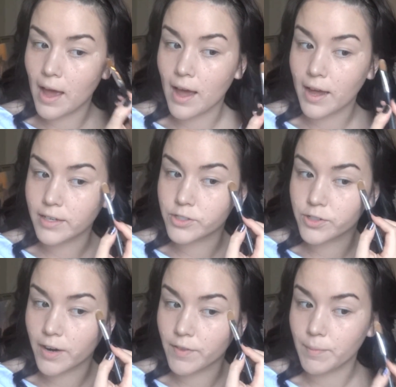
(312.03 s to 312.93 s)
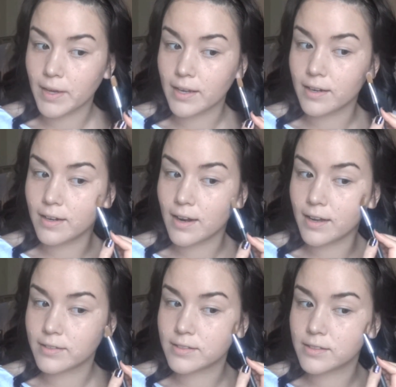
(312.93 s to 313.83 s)
eye is driving me
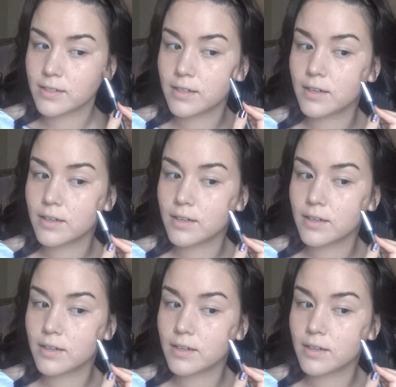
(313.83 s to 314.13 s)
nuts.